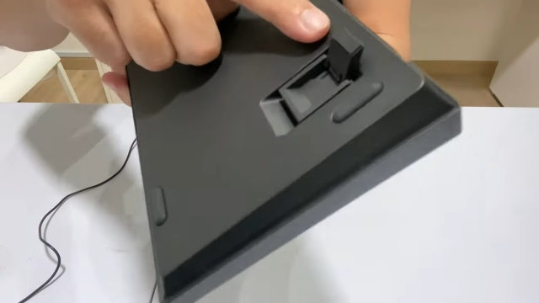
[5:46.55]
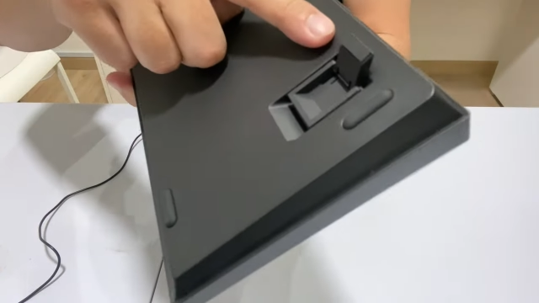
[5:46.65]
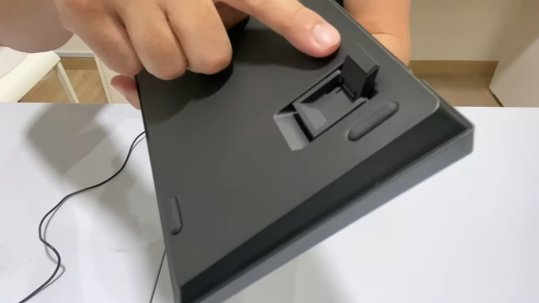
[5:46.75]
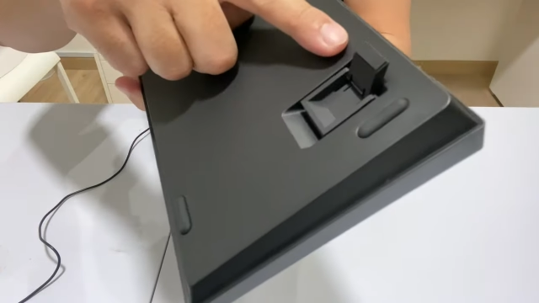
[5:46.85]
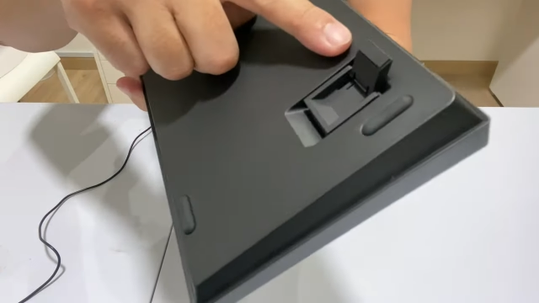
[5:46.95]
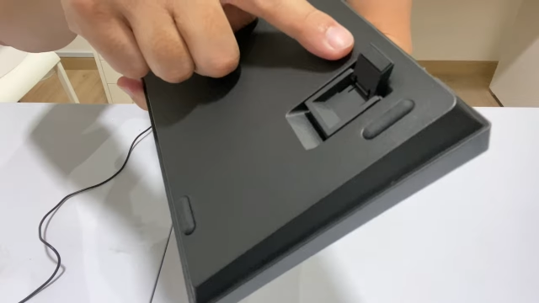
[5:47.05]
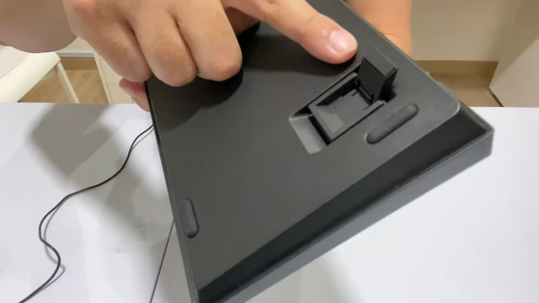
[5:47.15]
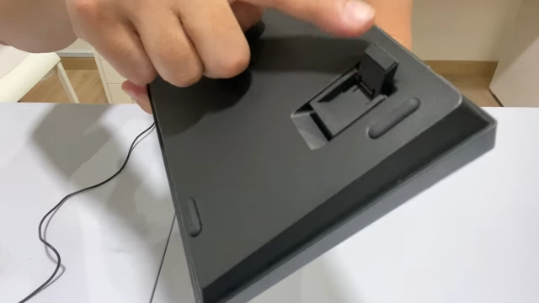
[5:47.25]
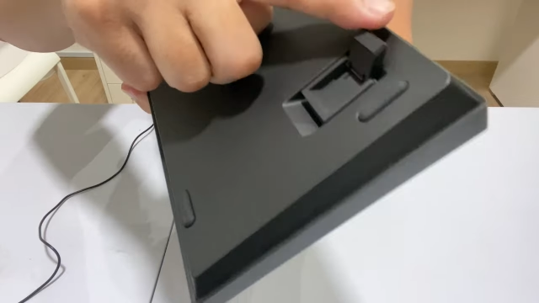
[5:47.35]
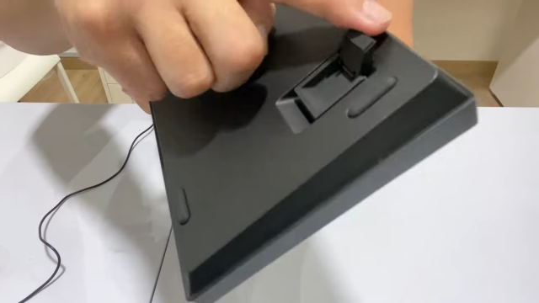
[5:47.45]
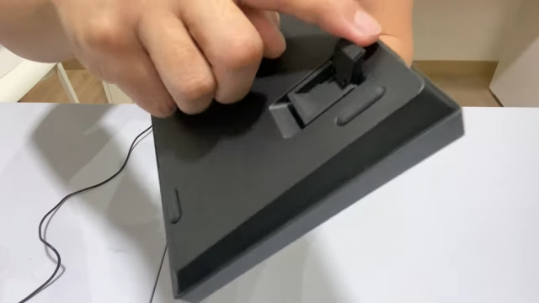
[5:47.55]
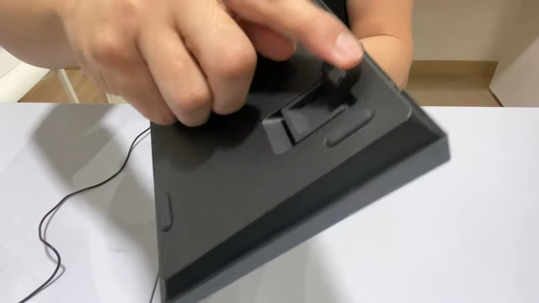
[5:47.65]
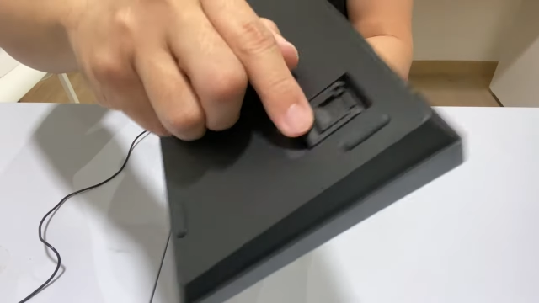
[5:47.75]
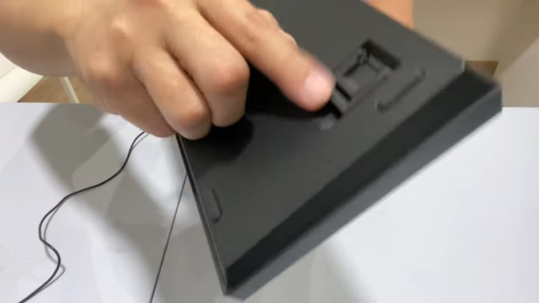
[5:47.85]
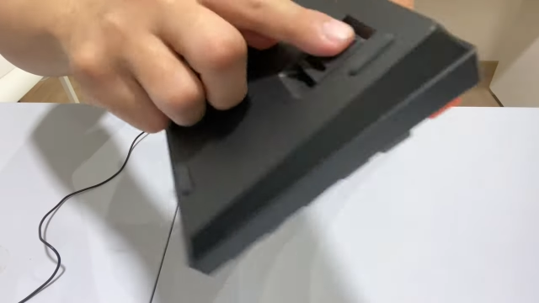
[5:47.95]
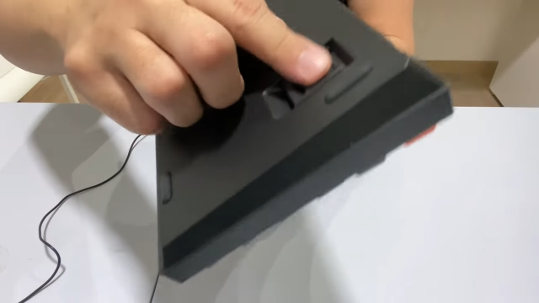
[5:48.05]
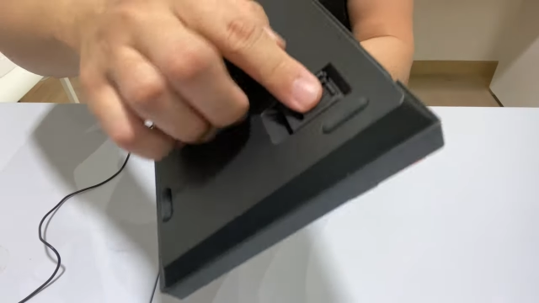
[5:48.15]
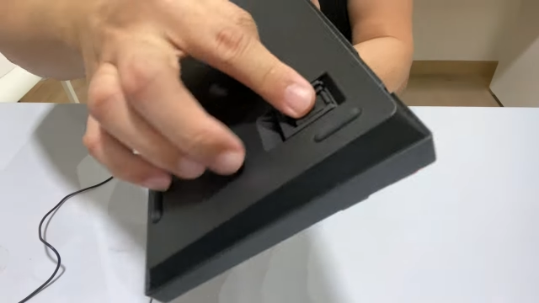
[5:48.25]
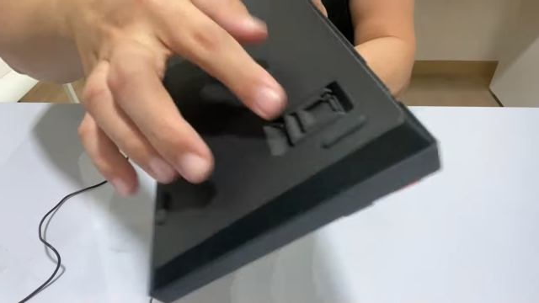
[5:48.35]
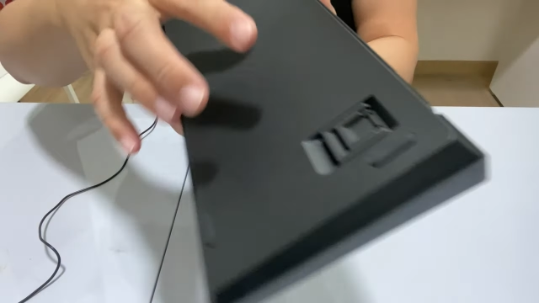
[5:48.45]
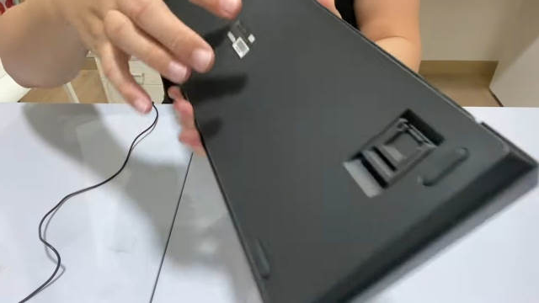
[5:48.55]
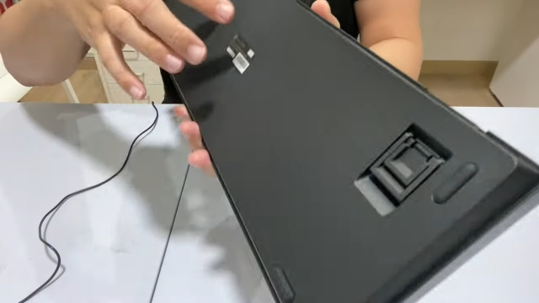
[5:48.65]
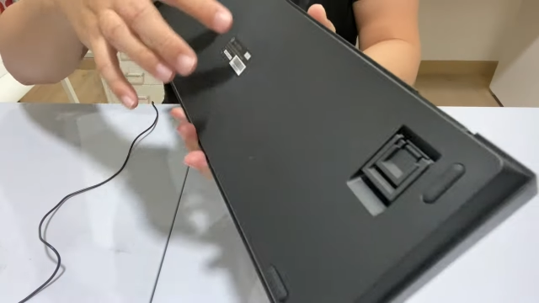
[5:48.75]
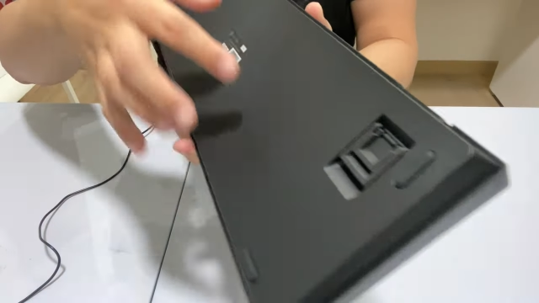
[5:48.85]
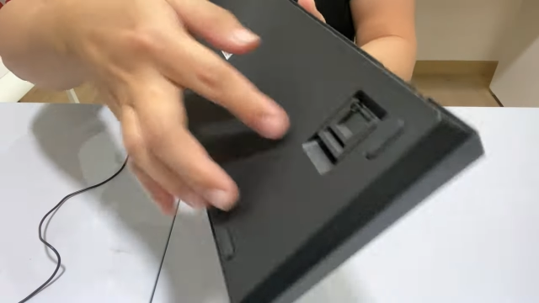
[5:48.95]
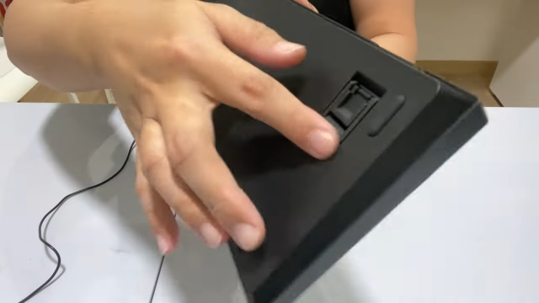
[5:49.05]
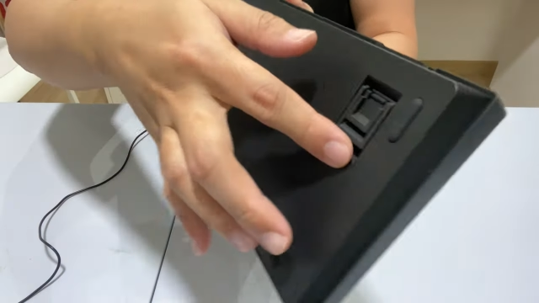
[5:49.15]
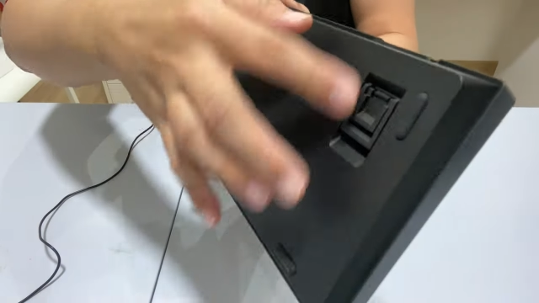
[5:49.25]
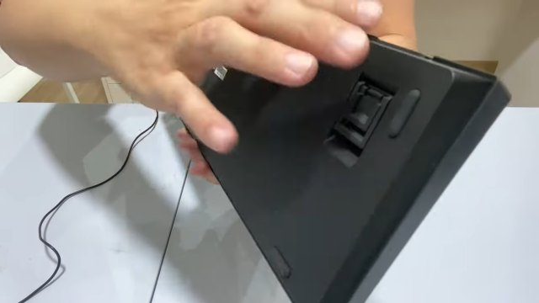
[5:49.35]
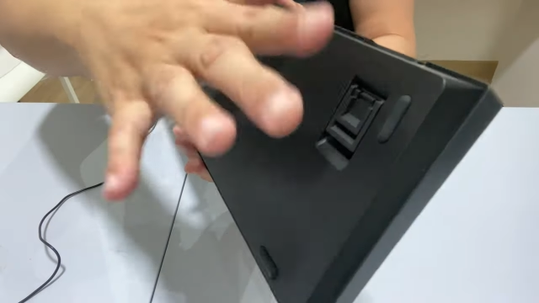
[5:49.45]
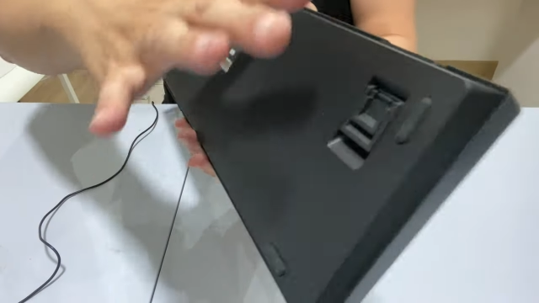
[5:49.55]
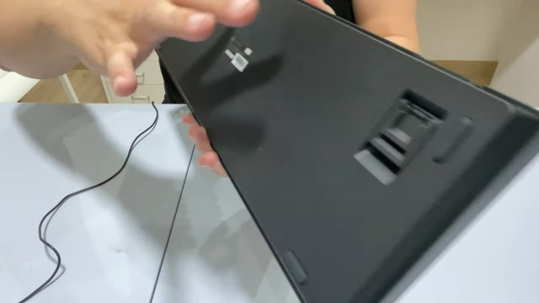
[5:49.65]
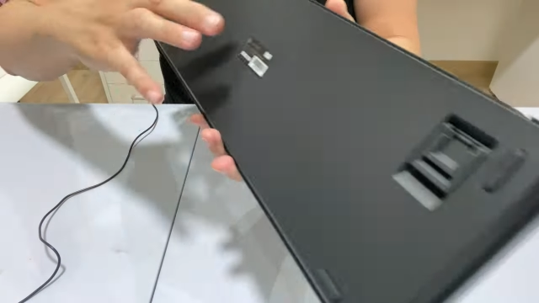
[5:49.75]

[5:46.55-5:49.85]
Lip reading: Nobody's mouth can be seen.